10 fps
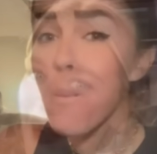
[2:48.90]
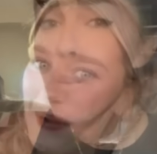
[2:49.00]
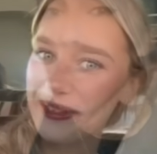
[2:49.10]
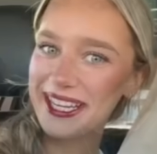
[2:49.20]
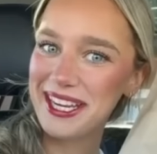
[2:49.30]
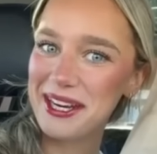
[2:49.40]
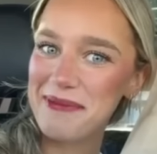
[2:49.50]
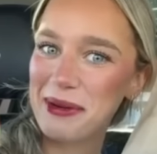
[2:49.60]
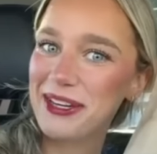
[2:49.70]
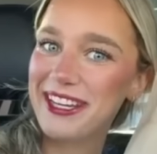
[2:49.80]
Only eating
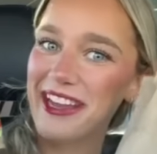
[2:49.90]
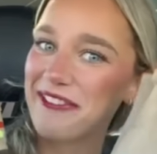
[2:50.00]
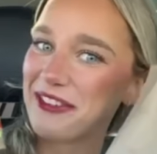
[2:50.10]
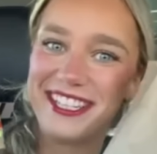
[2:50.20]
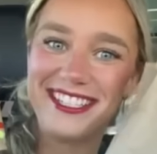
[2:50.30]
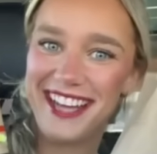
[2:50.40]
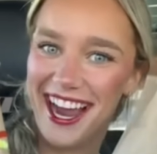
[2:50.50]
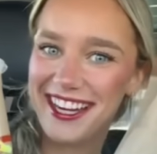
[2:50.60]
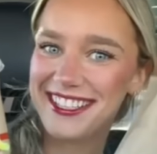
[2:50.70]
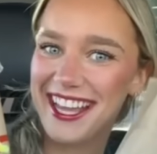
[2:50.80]
Burger King for an
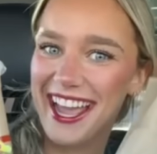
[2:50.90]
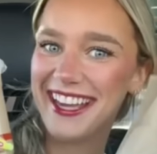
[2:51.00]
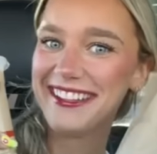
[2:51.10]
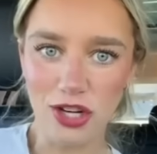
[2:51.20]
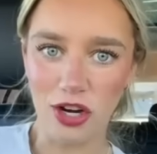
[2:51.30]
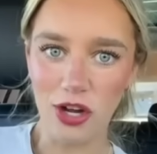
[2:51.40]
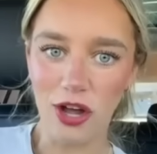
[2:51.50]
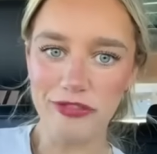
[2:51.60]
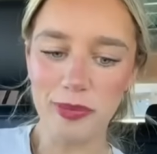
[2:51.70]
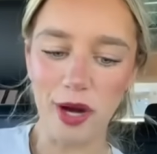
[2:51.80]
entire day. Starting off
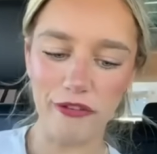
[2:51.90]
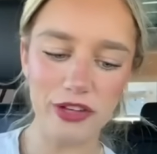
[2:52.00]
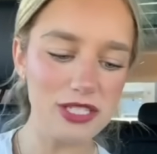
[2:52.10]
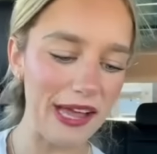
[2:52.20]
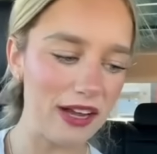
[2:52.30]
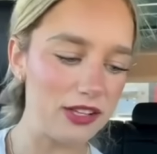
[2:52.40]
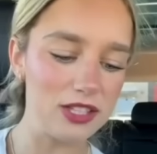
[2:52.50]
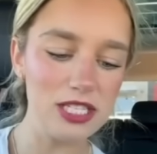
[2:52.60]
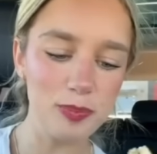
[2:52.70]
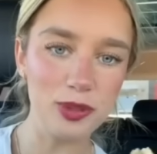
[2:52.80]
for breakfast, I got
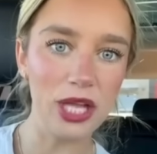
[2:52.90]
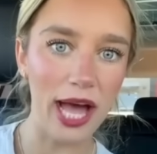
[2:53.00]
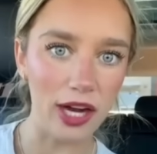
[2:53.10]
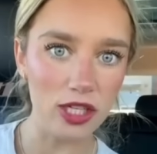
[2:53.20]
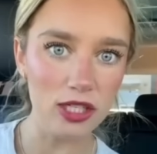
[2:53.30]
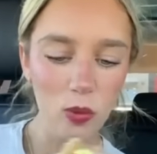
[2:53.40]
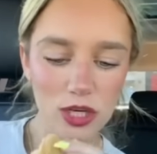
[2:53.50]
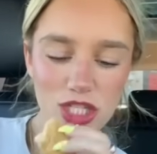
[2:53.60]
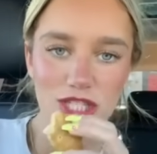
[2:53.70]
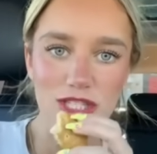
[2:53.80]
this platter,
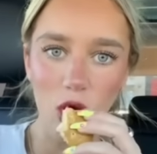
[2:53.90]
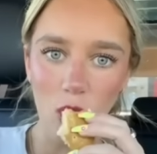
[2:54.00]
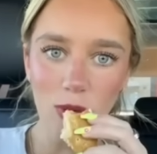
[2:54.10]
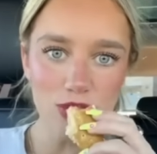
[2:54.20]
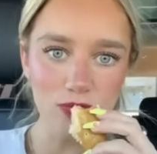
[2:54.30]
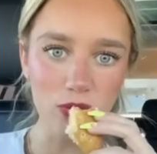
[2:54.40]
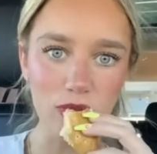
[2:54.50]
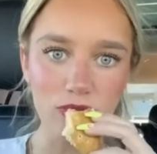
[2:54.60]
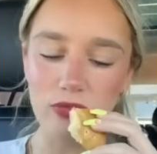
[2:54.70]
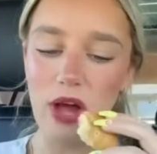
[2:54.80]
which is so much food
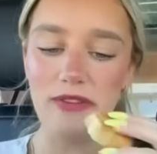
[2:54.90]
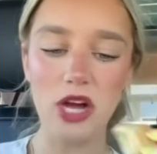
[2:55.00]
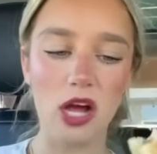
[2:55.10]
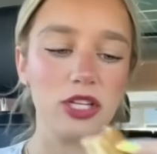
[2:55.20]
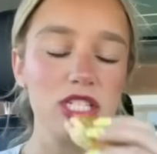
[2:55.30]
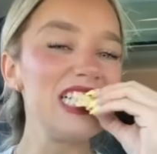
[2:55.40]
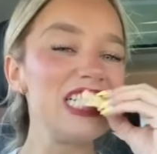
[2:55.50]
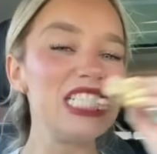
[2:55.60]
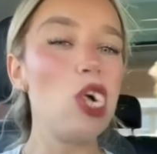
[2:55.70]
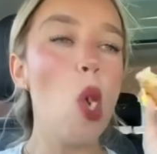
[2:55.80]
for $5.
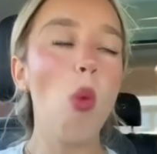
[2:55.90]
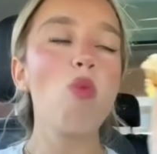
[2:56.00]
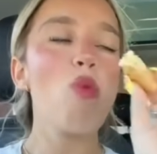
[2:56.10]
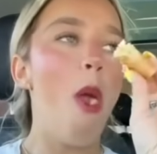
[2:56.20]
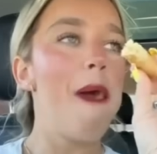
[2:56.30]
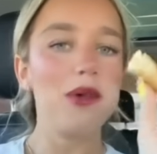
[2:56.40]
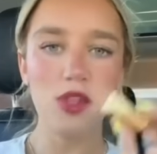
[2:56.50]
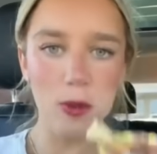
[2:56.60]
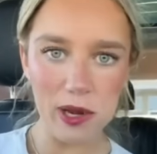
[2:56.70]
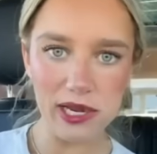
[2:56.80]

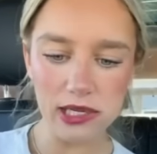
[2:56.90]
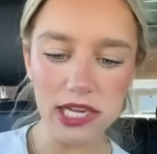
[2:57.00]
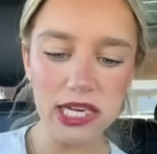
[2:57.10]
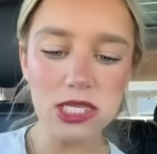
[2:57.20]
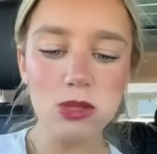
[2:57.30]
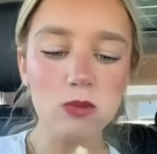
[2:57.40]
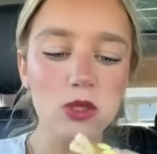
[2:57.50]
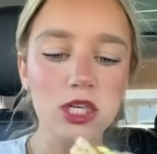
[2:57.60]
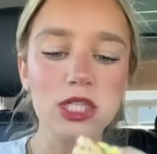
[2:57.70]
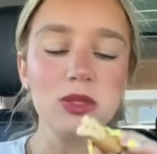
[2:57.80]
The pancakes
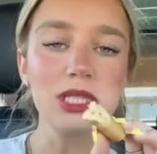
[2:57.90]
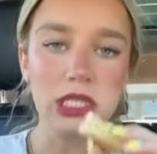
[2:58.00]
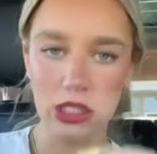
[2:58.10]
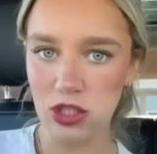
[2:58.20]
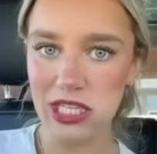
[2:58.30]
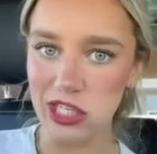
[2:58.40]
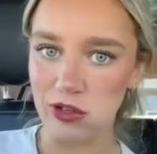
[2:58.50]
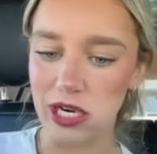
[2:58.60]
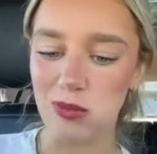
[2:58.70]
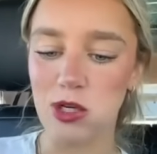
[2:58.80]
are literally
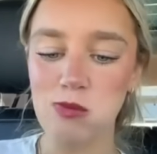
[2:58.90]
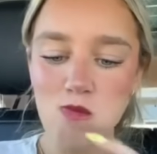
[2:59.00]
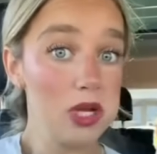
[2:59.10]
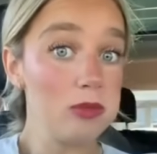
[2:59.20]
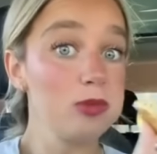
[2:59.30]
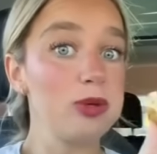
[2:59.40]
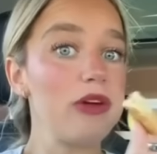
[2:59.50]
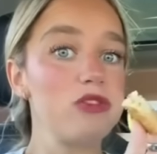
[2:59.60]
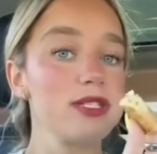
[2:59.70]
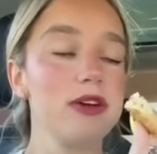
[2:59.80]
incredible. I'm a
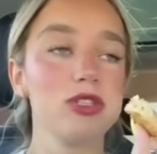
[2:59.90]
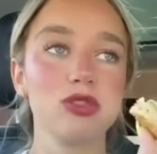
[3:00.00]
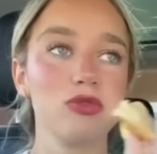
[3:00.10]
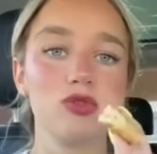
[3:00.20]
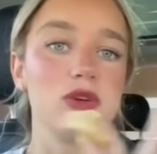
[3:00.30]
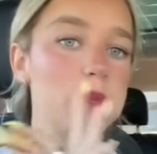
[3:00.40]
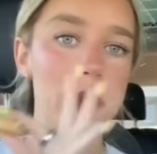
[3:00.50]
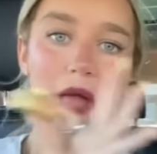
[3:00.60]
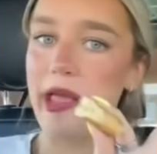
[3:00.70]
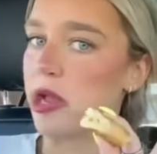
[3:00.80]
breakfast lover through and through.
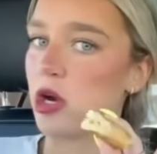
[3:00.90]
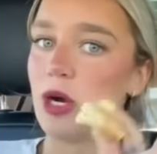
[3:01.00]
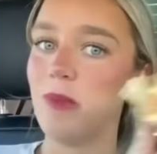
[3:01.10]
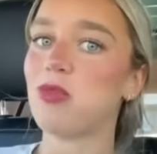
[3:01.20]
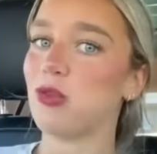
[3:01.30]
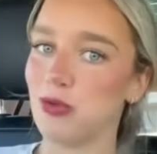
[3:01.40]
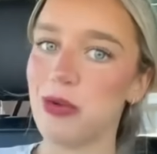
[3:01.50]
Pancake girl through